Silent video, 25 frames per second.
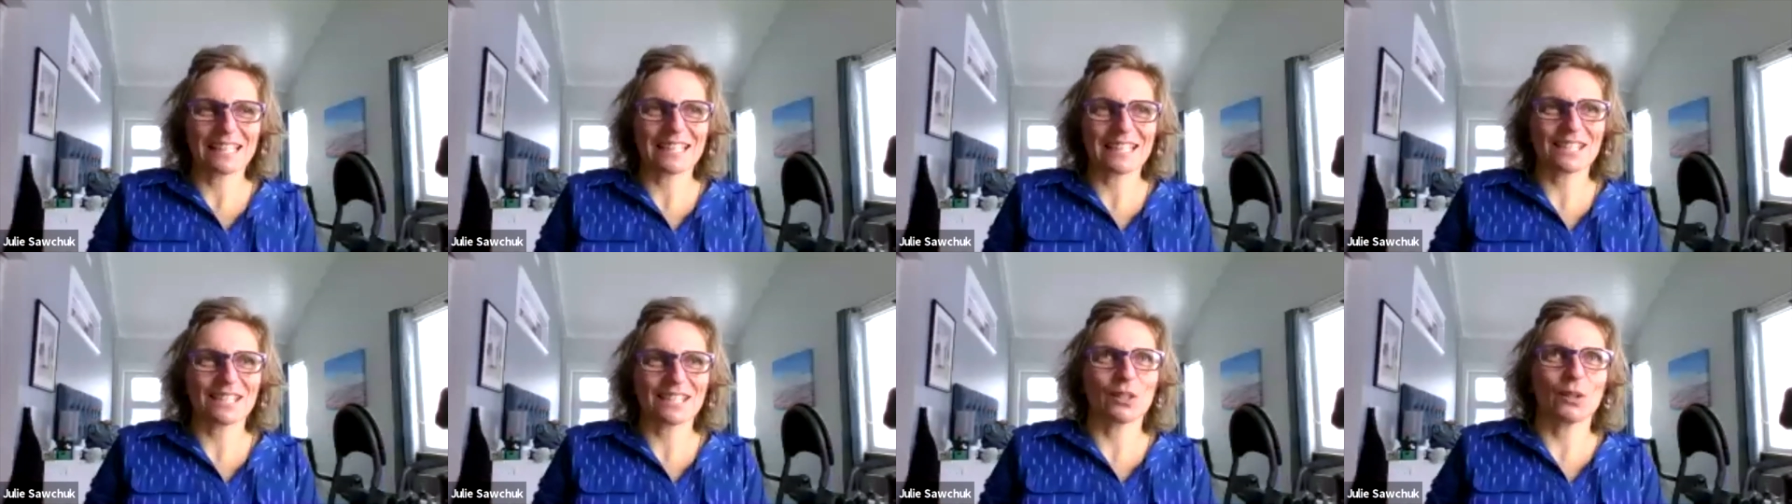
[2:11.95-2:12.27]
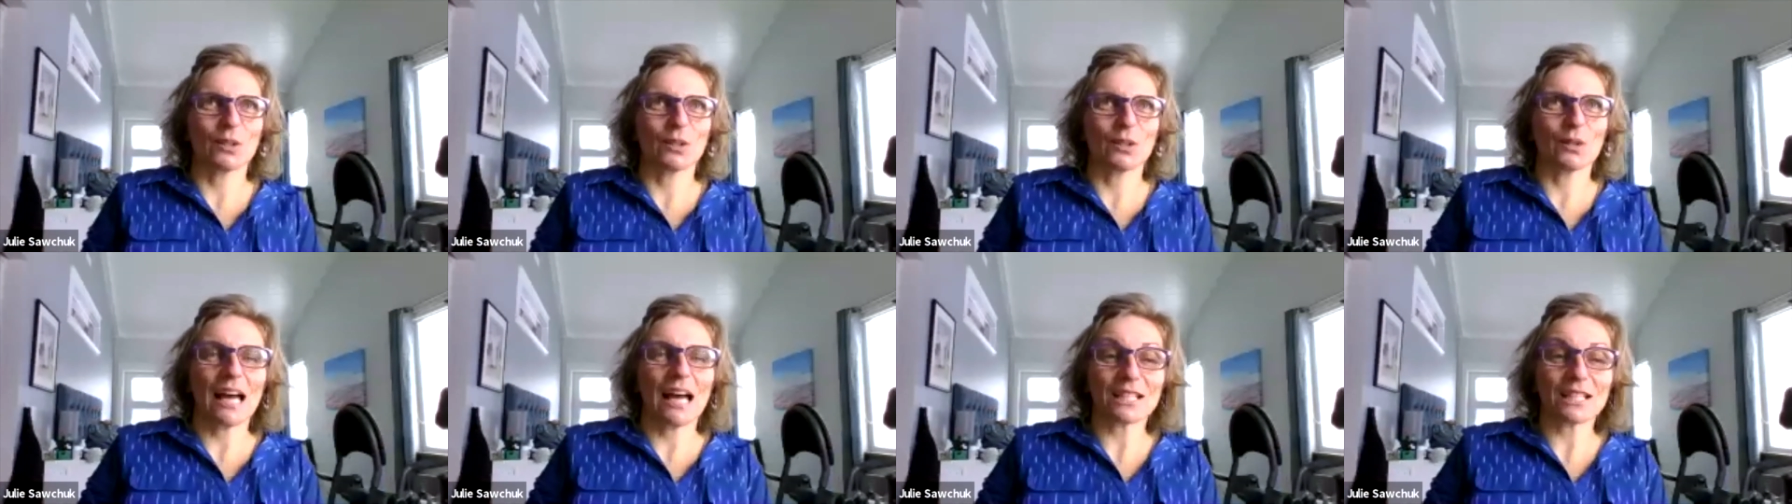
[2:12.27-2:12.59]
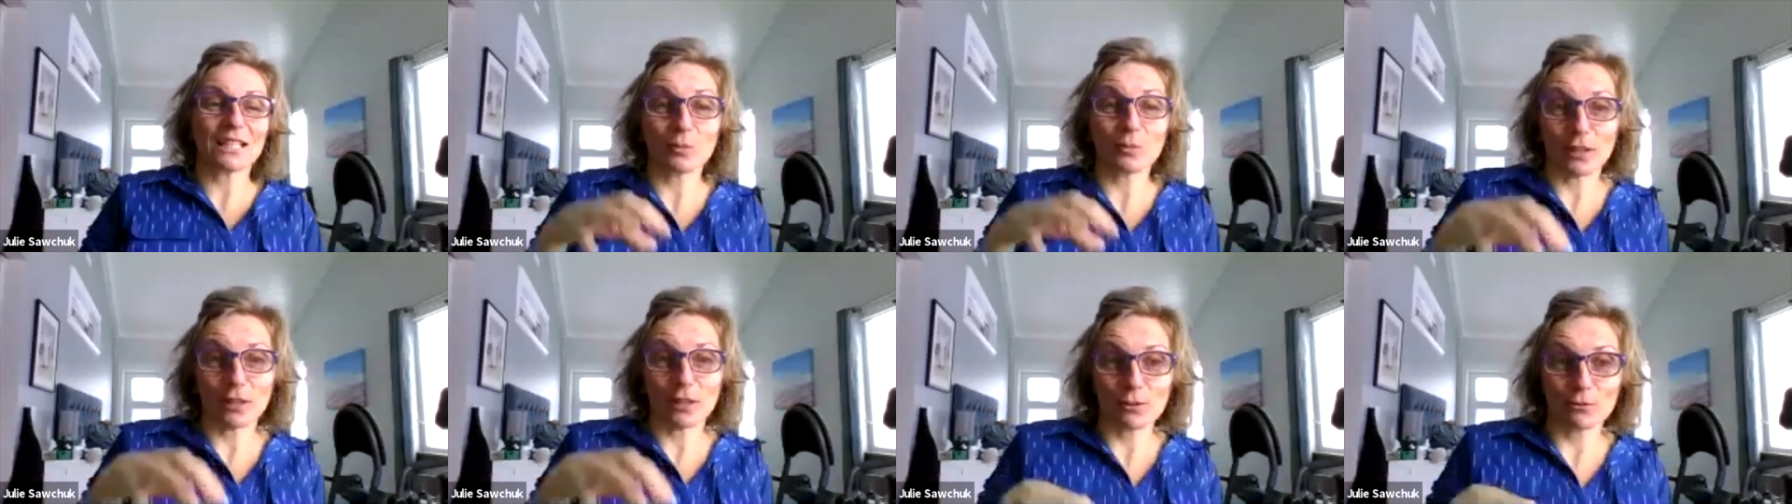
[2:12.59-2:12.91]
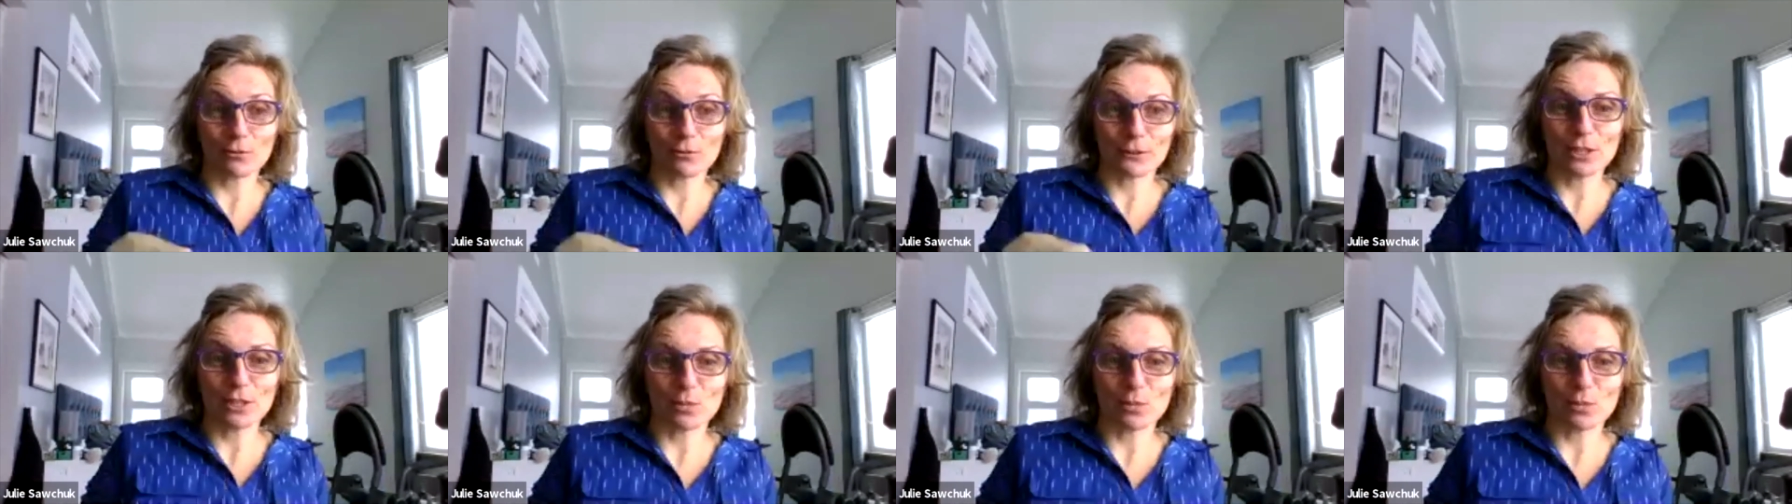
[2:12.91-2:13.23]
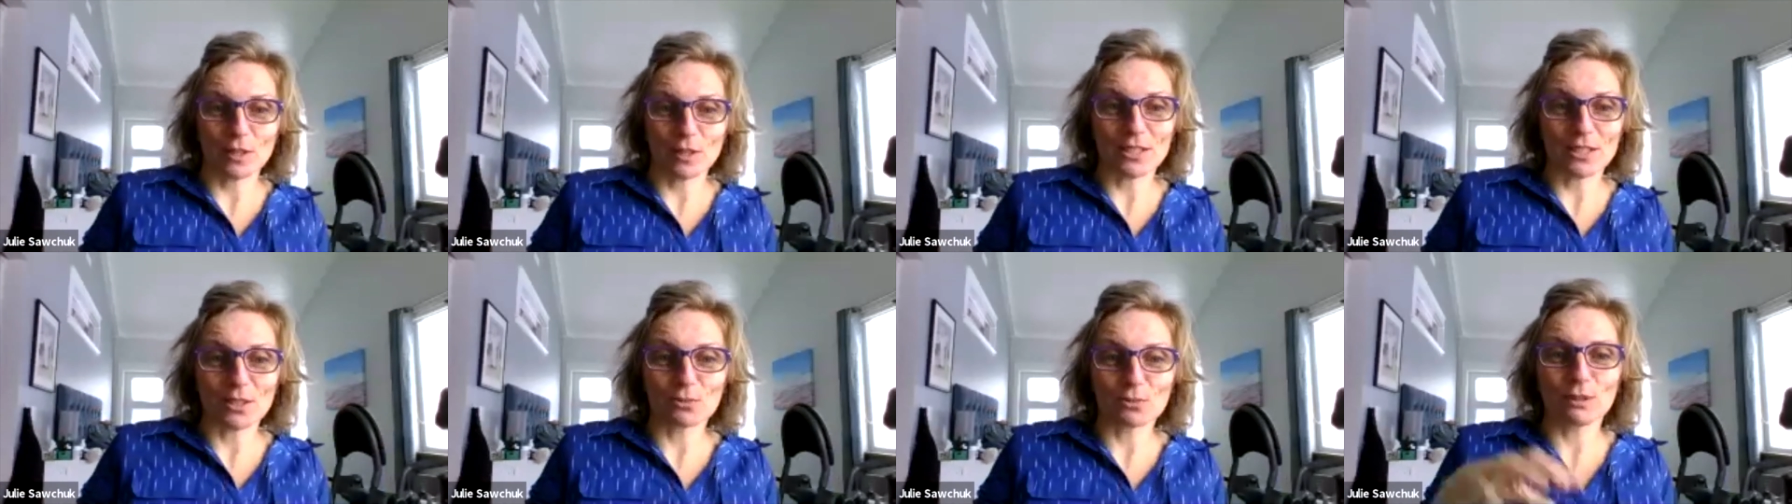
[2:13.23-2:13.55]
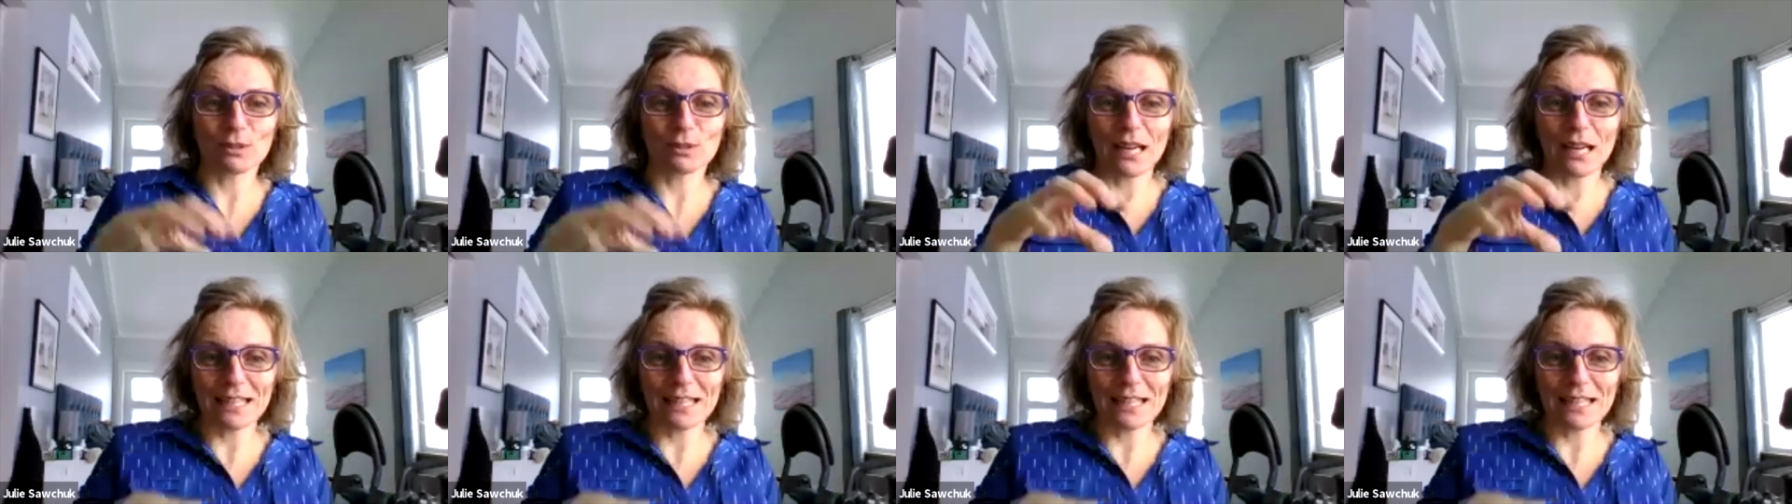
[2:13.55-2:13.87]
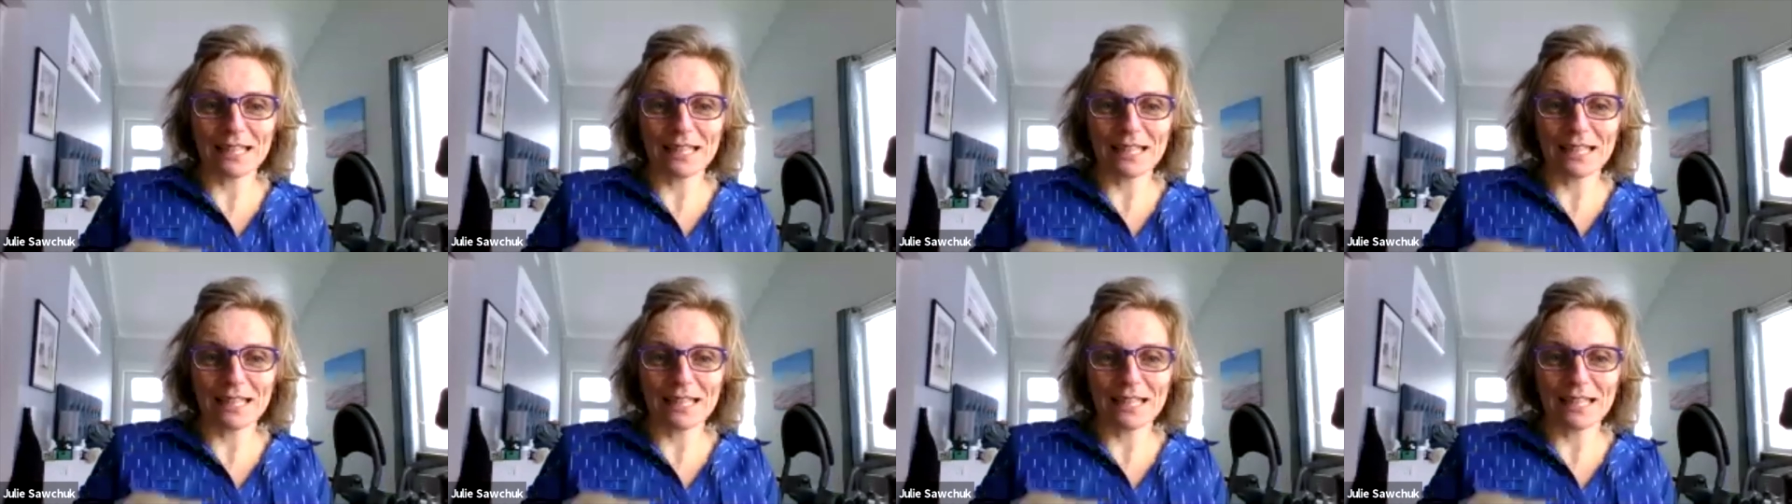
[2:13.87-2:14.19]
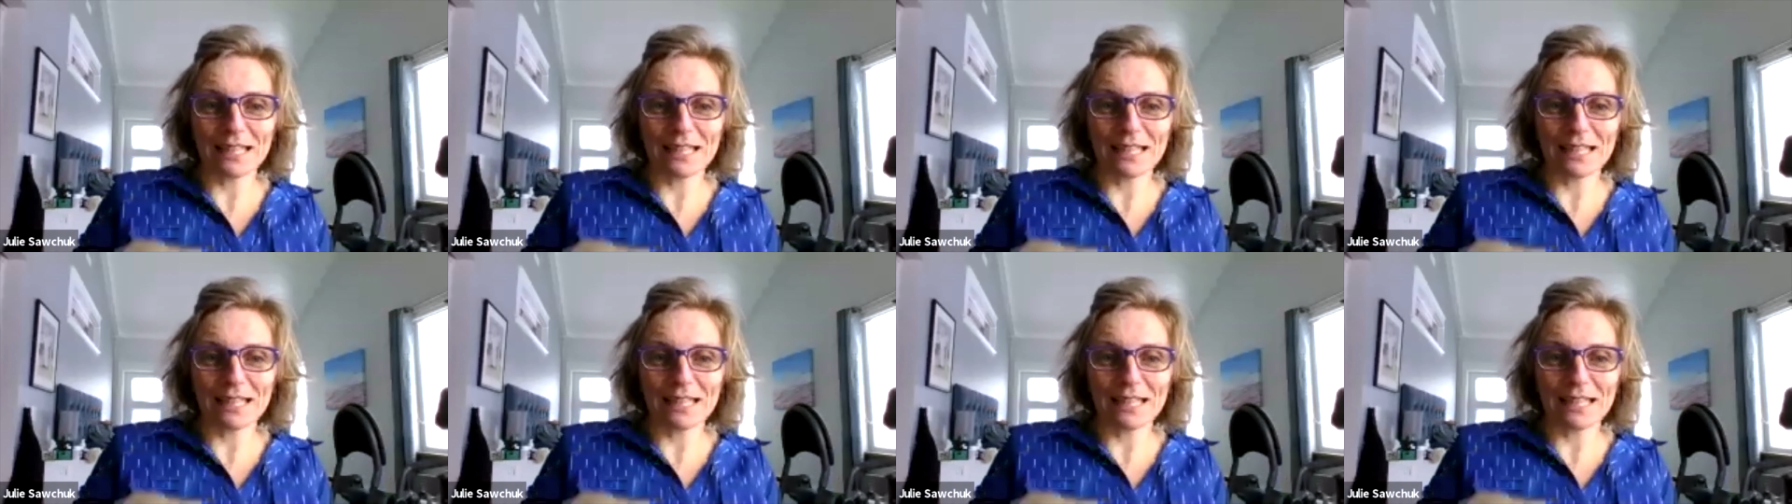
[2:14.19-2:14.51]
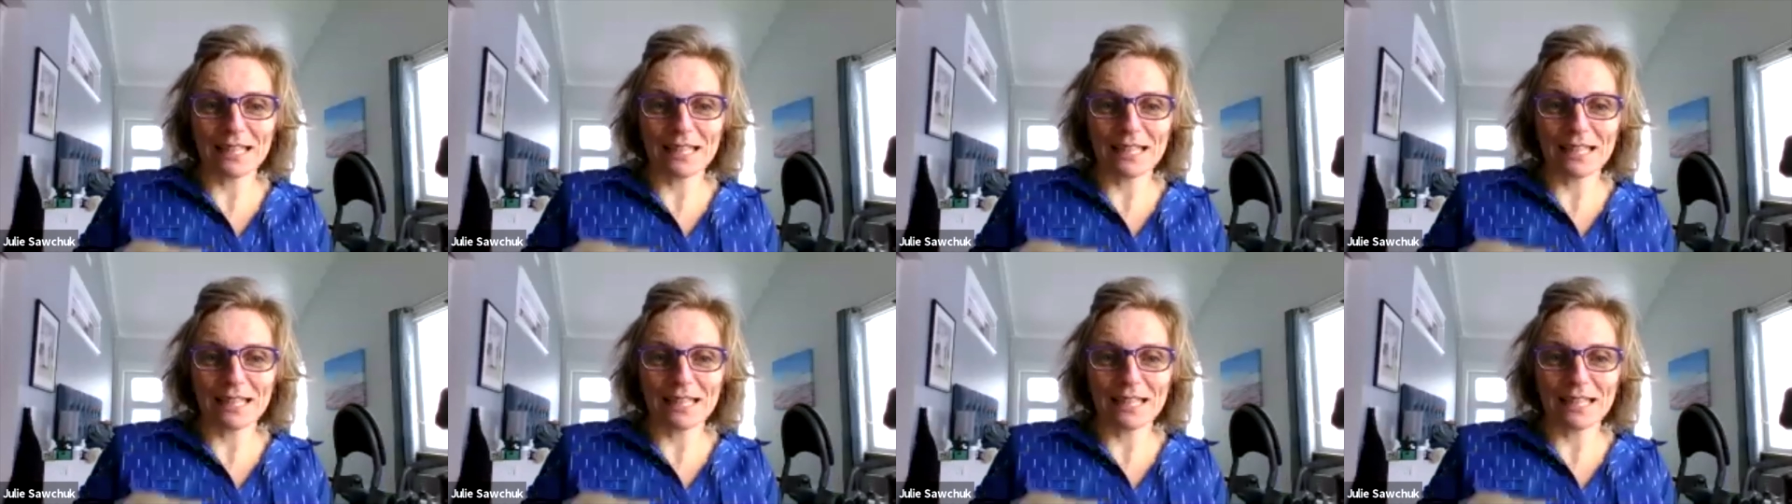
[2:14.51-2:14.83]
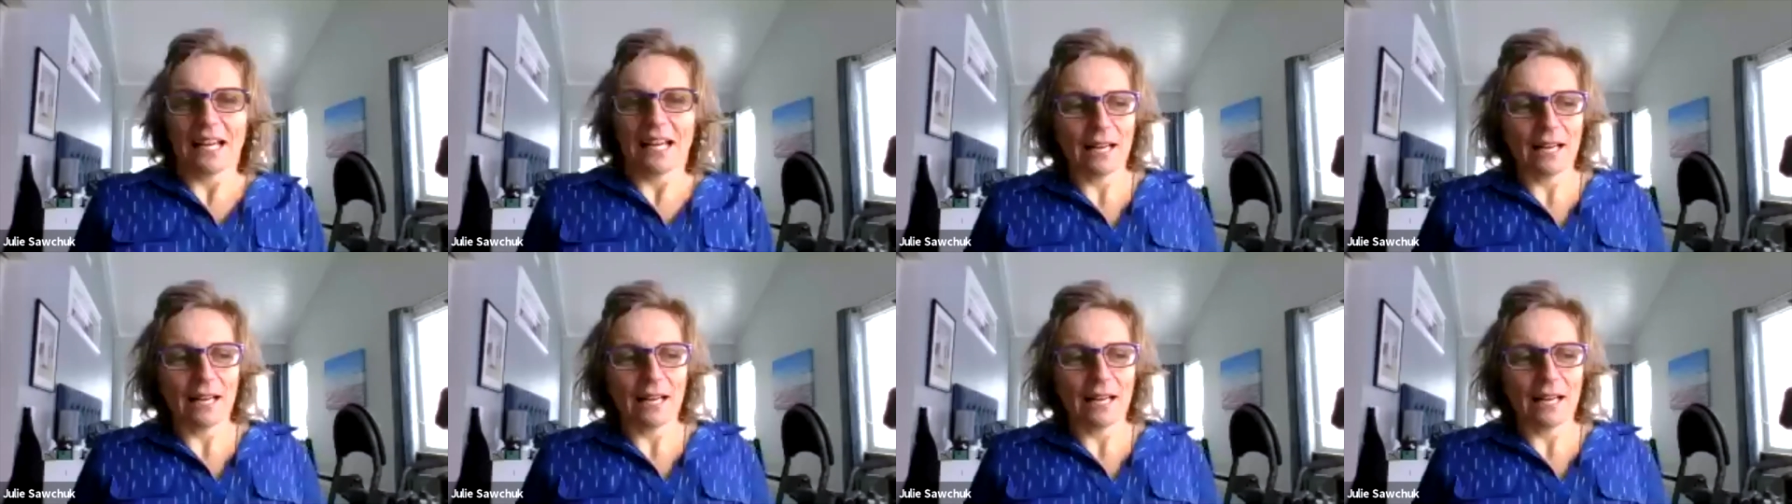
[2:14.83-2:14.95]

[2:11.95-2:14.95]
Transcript: And so that's where the fridge was, right there. So